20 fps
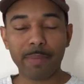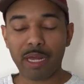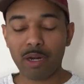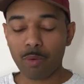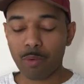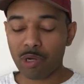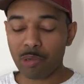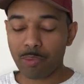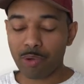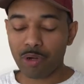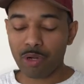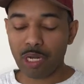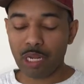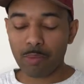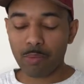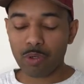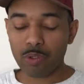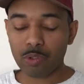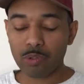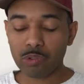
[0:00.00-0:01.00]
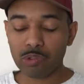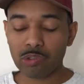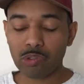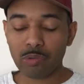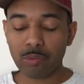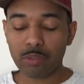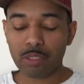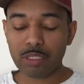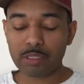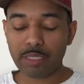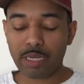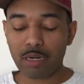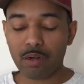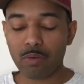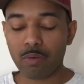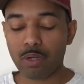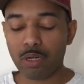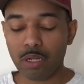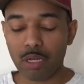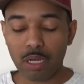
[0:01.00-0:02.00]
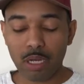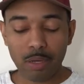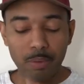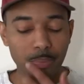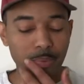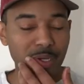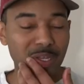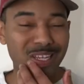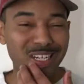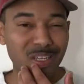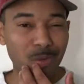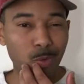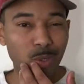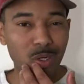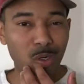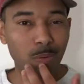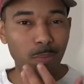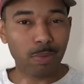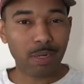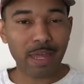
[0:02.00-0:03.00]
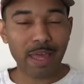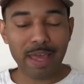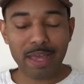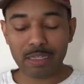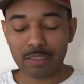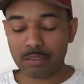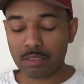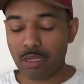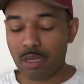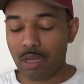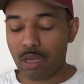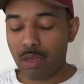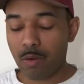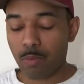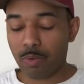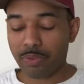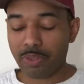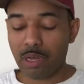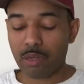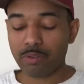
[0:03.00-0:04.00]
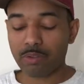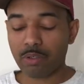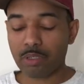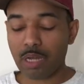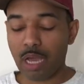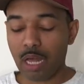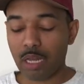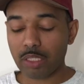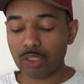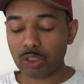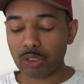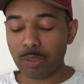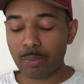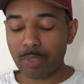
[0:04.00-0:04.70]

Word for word: I don't want to put her name on YouTube because I don't want to uh, put anyone on blast without their knowledge.